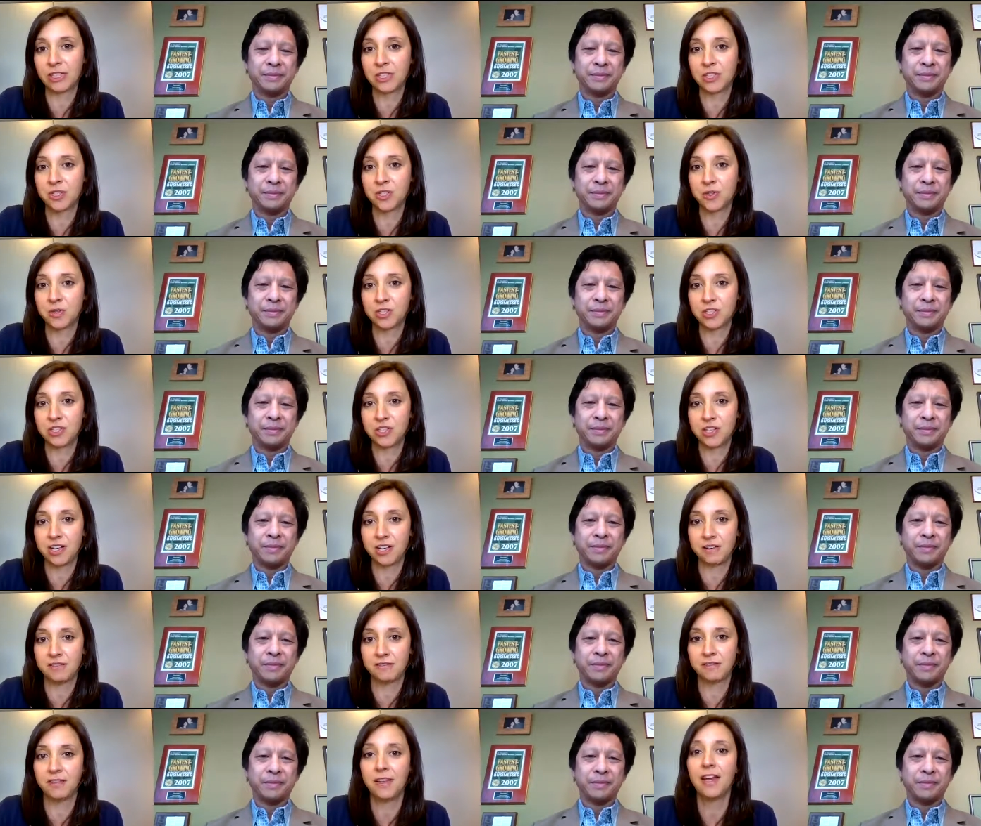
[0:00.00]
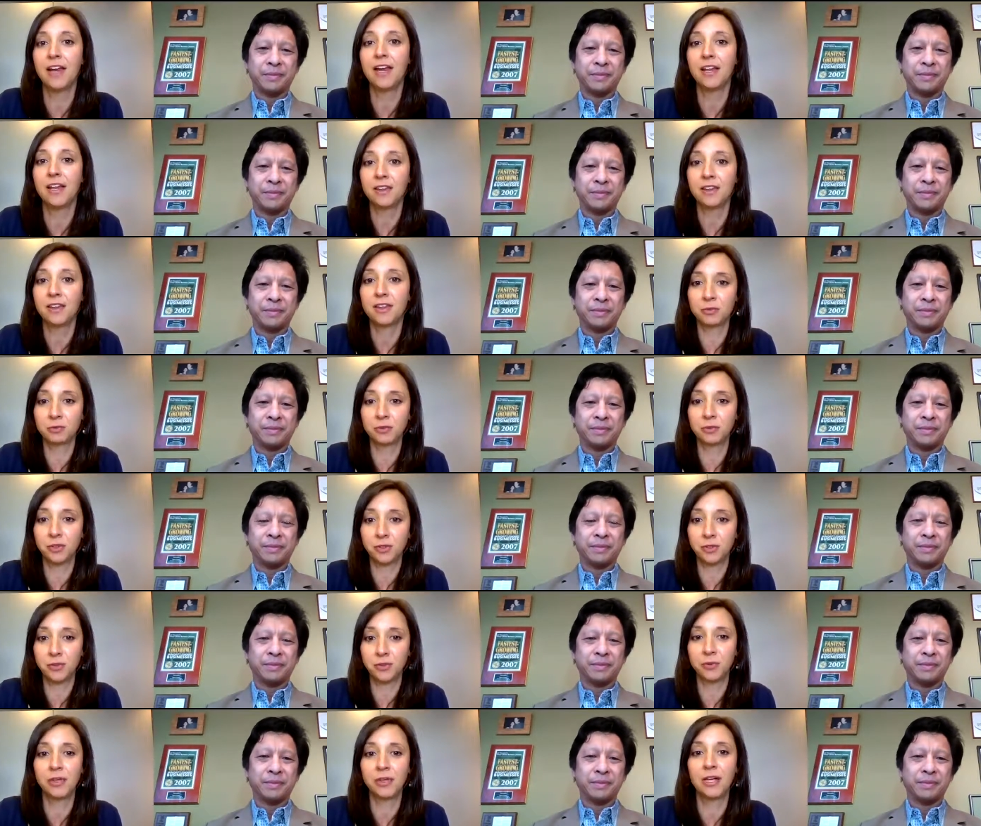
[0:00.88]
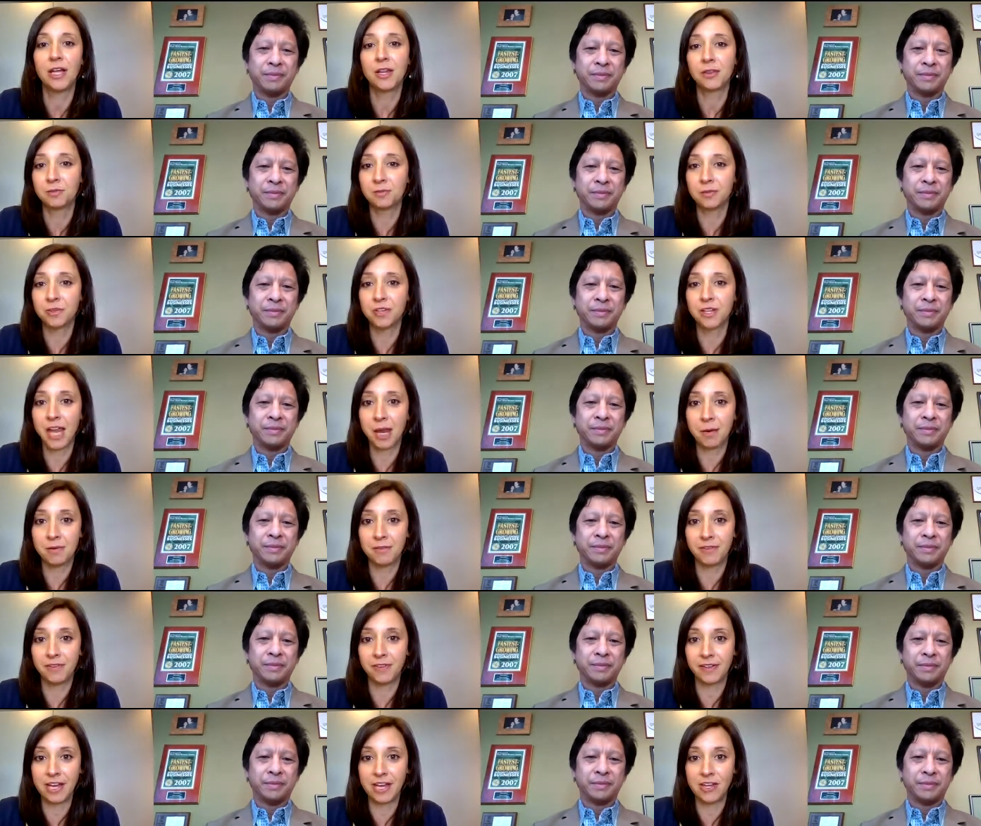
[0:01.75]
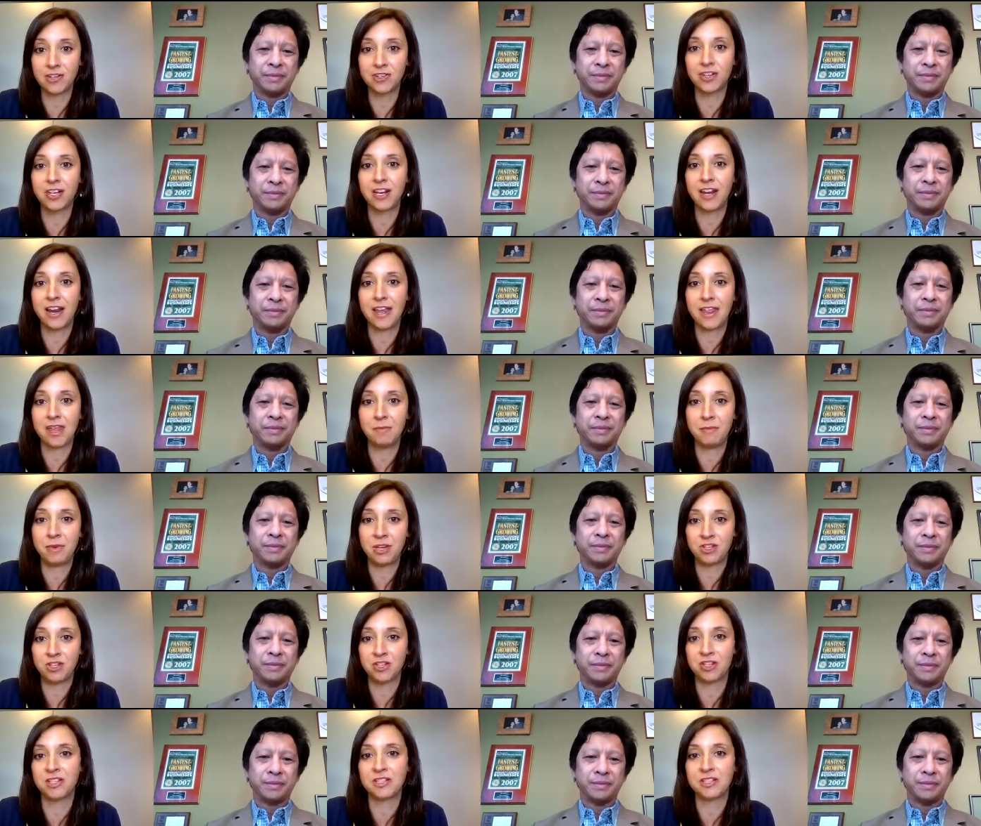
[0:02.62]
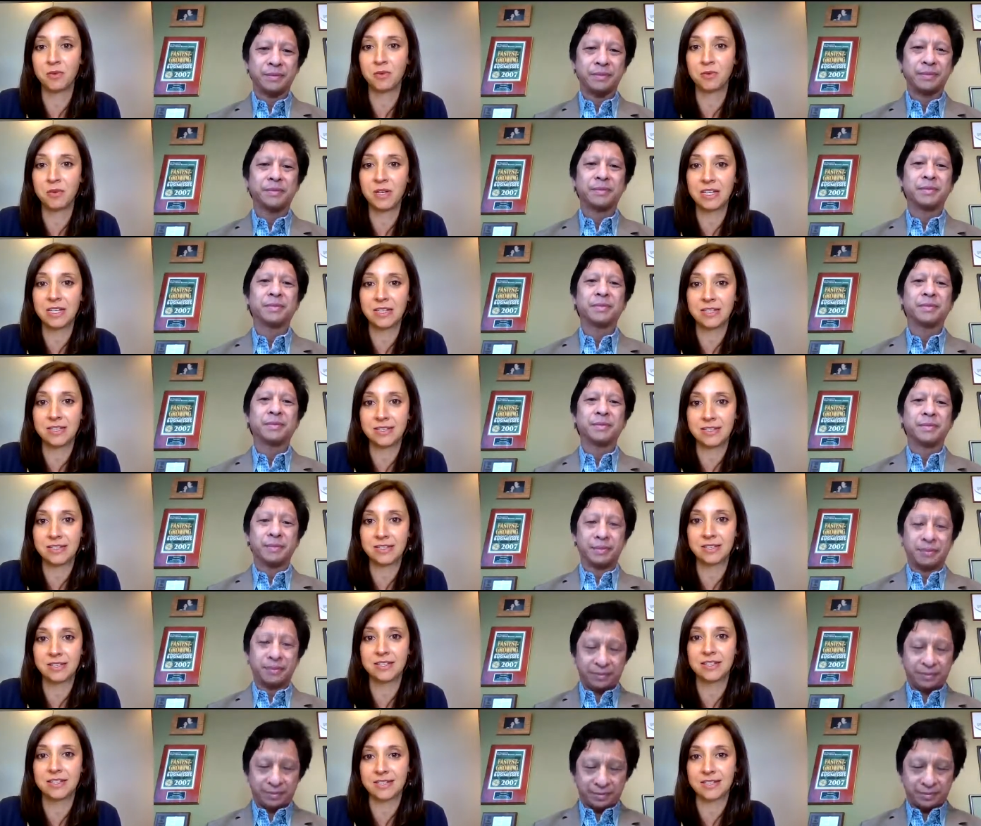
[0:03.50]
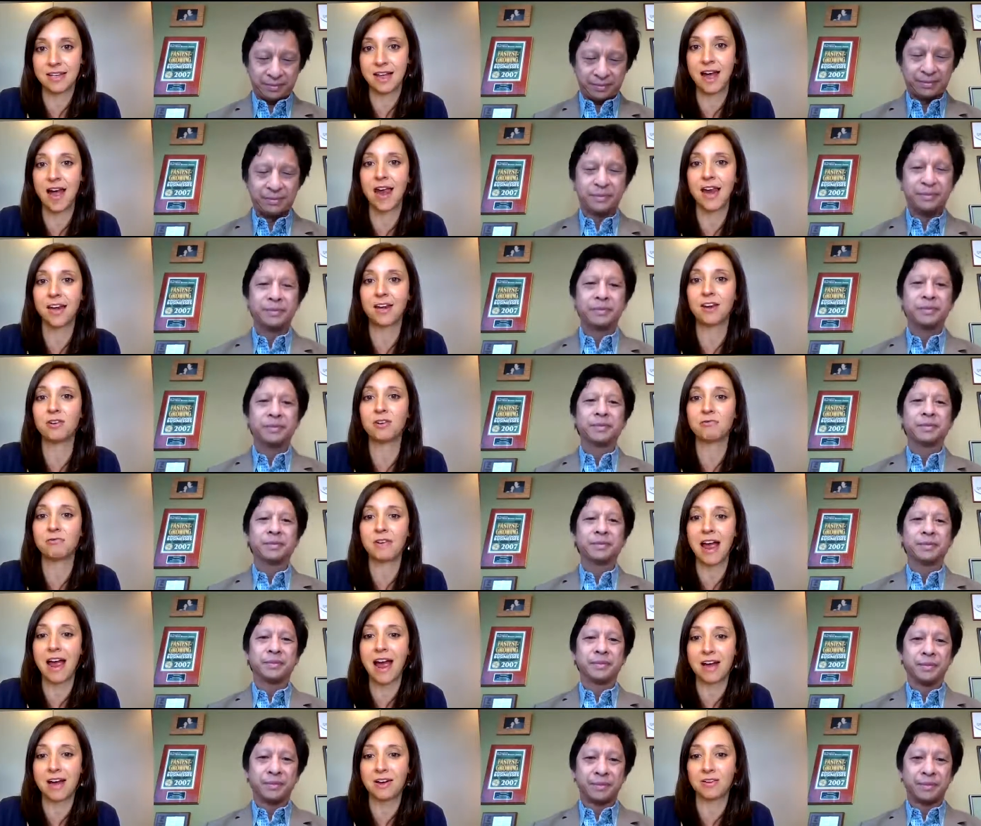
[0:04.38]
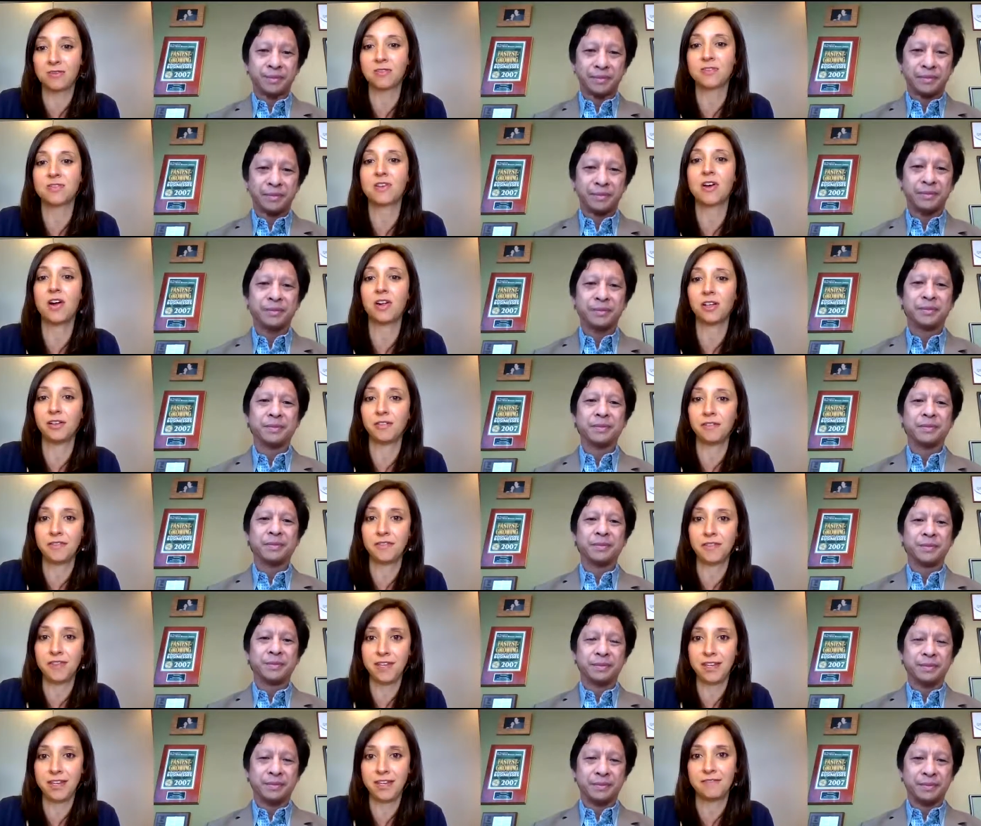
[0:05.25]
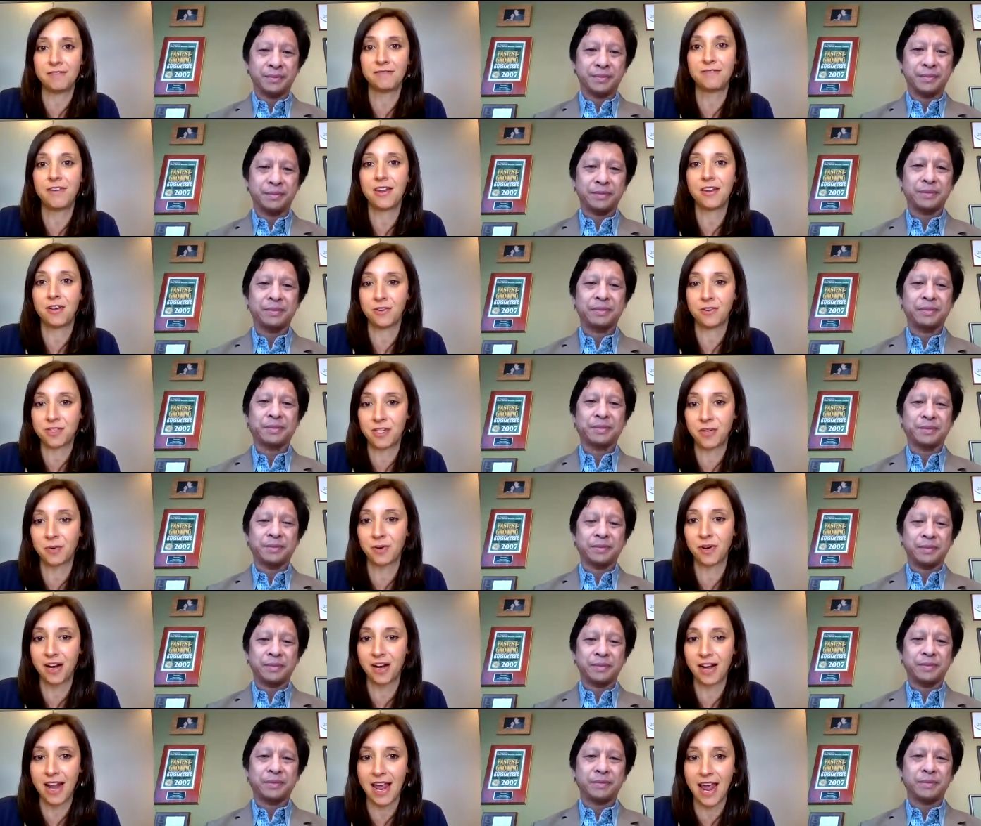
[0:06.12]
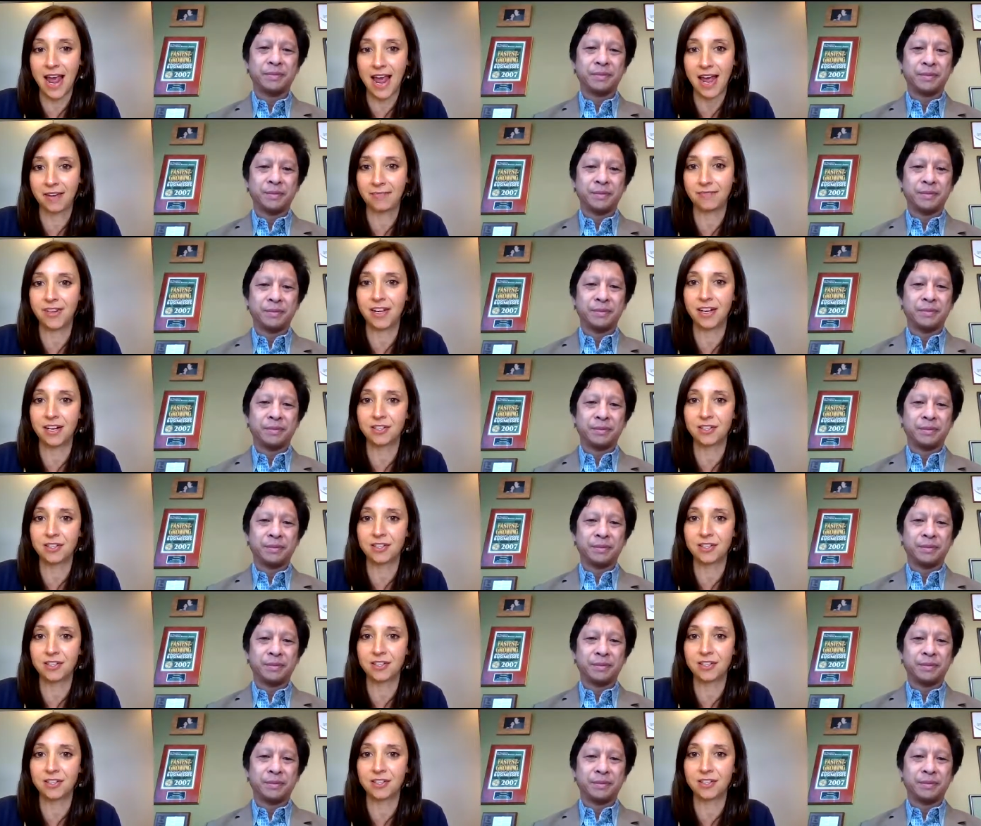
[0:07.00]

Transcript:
Speaker 1: to achieve through through the gamification and the missions that we dis- design around all of the vendors that we're going to have there.